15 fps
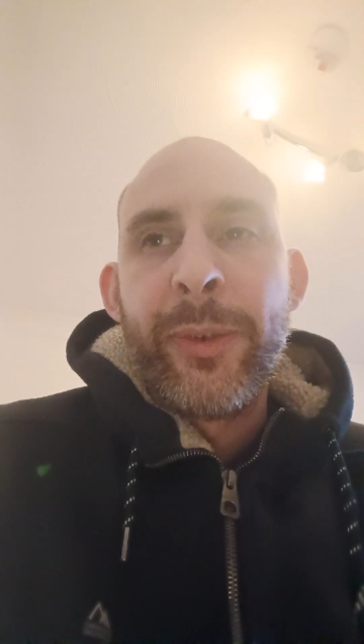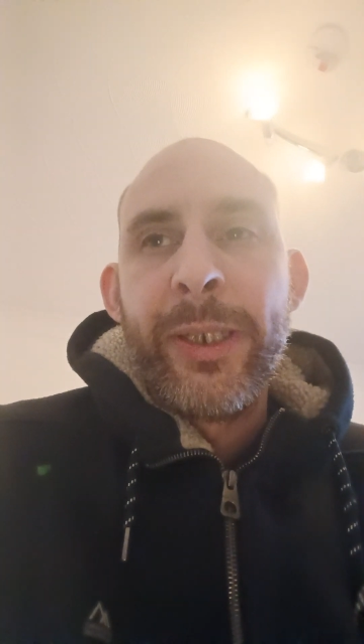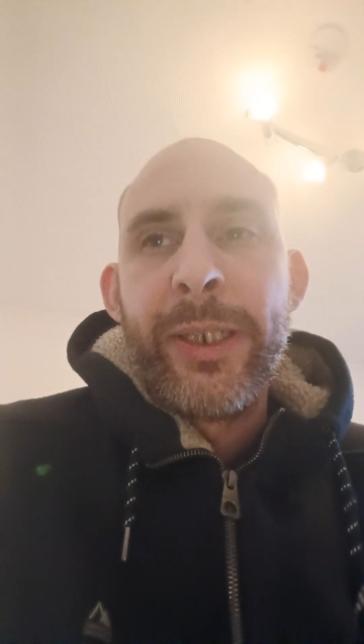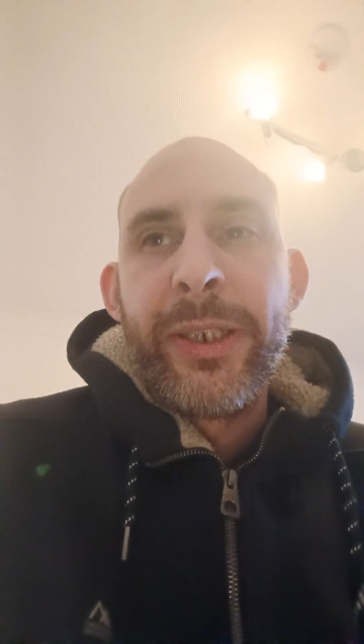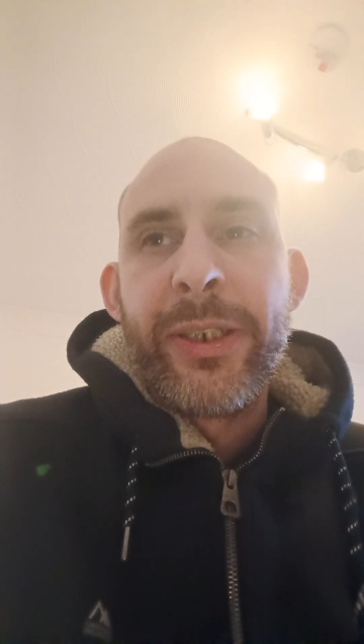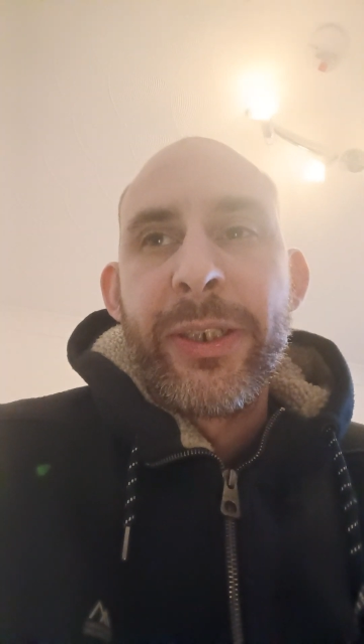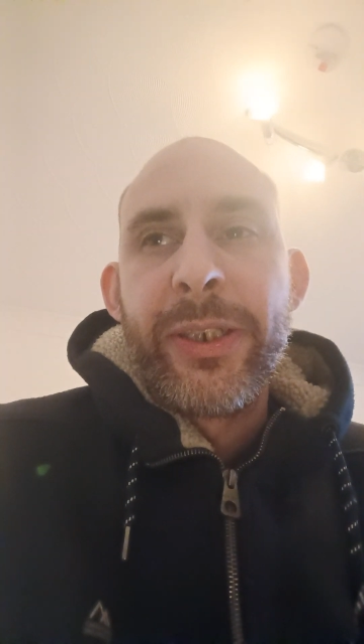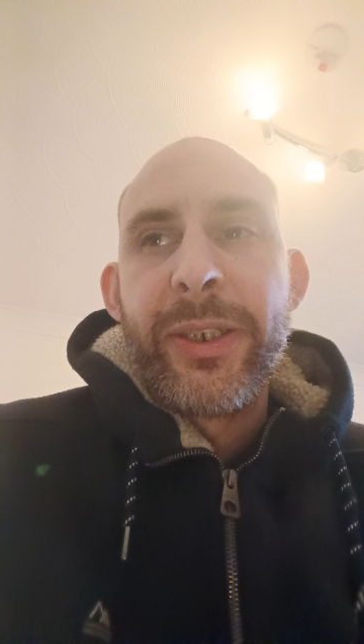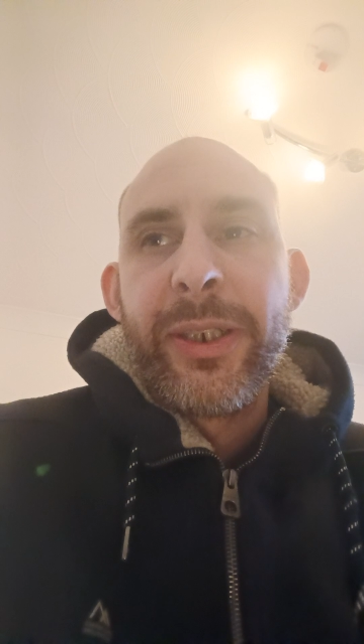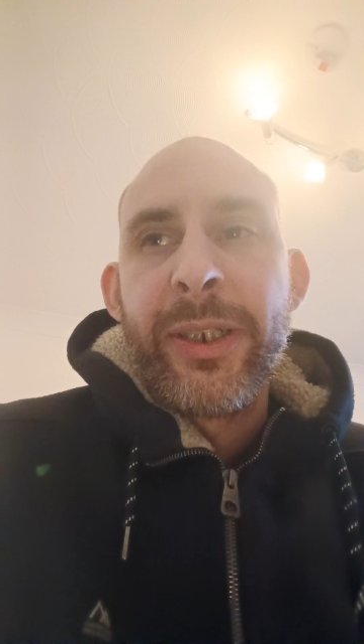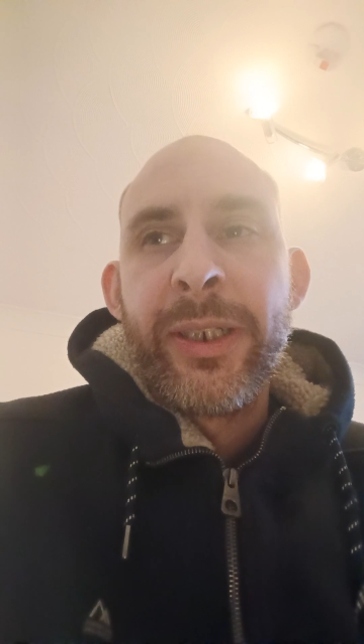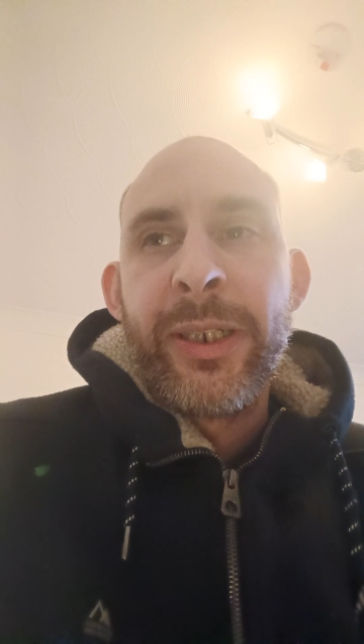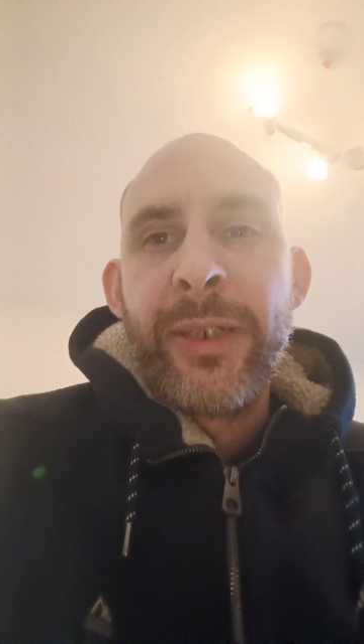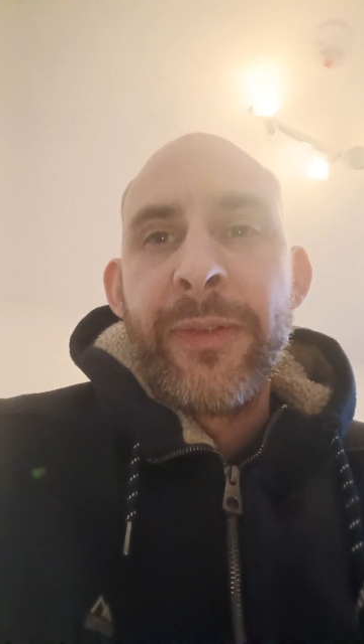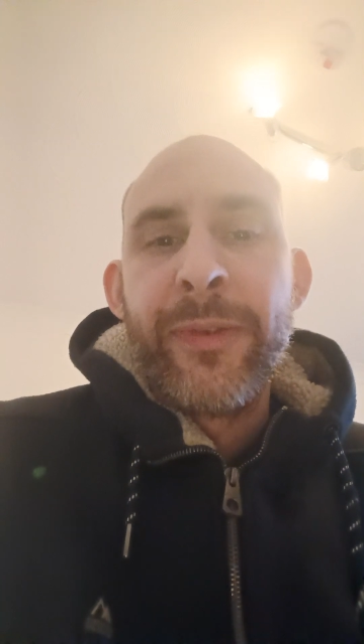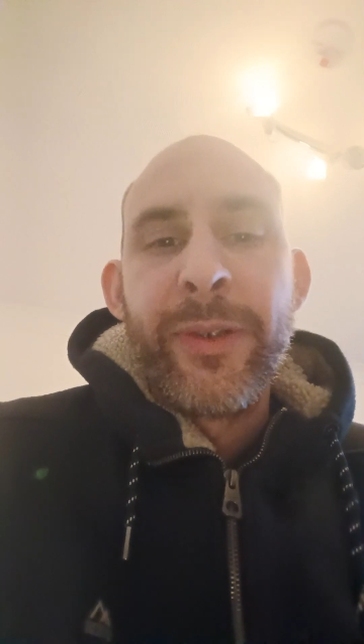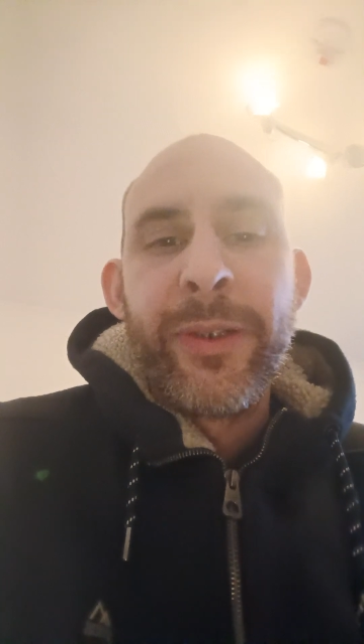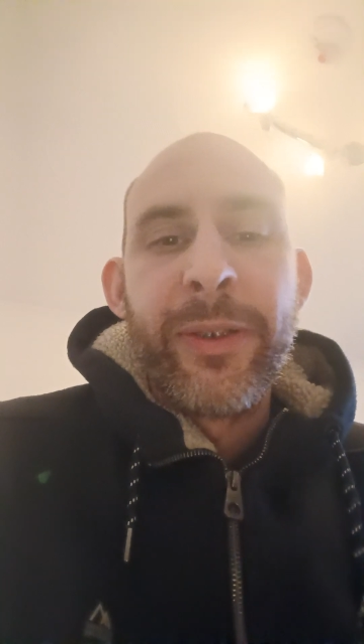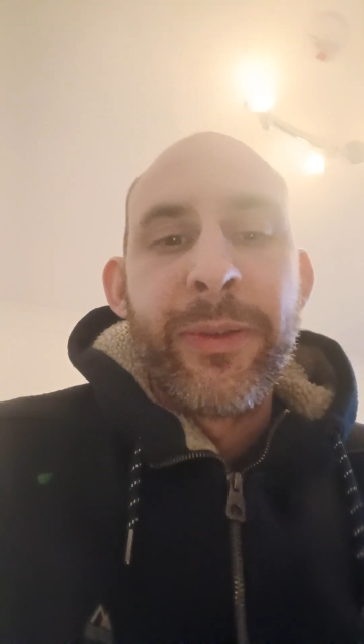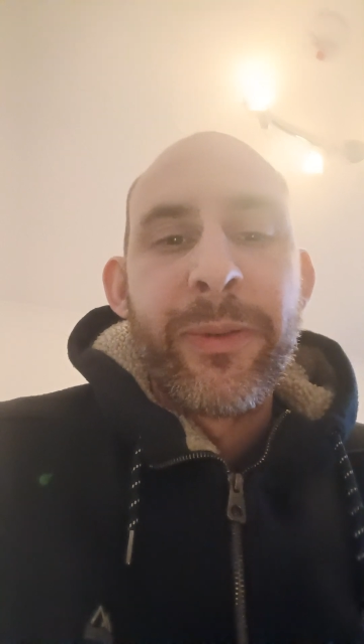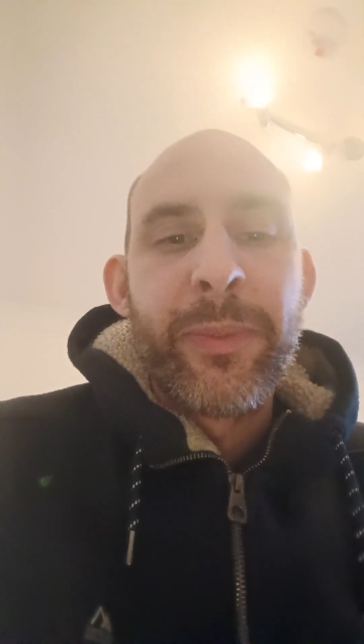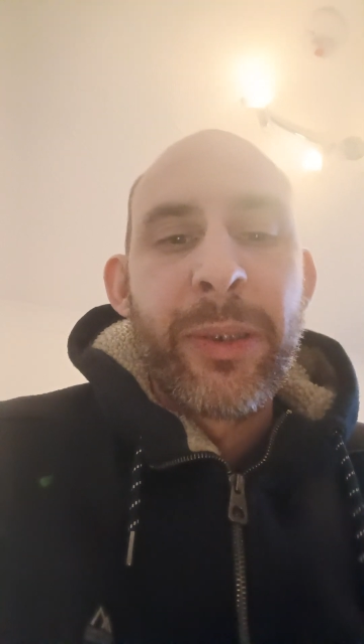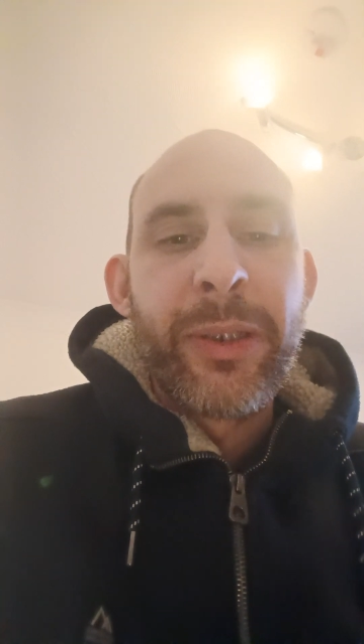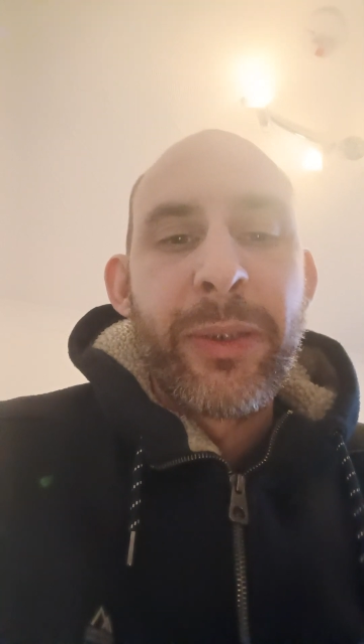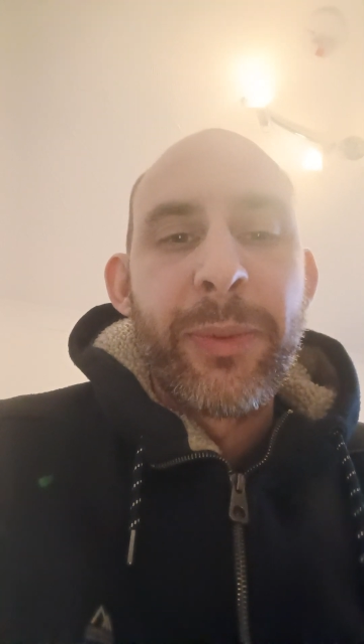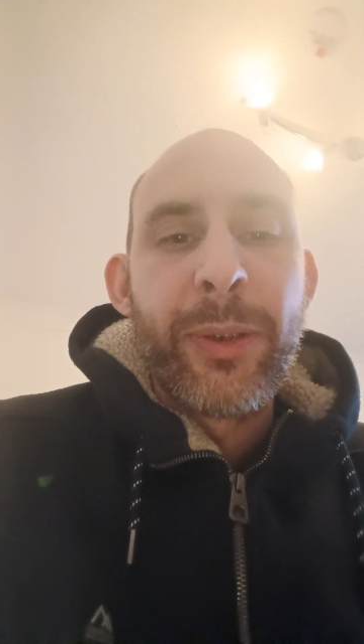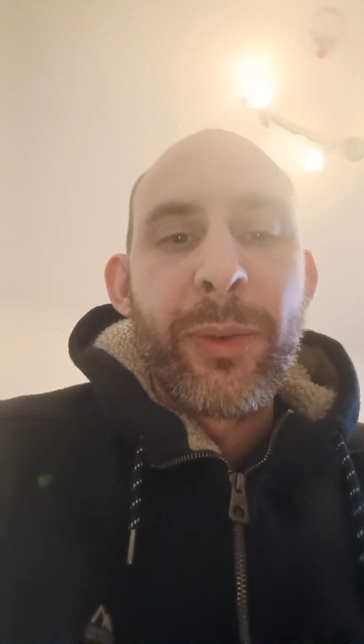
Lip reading: which I've heard is supposed to be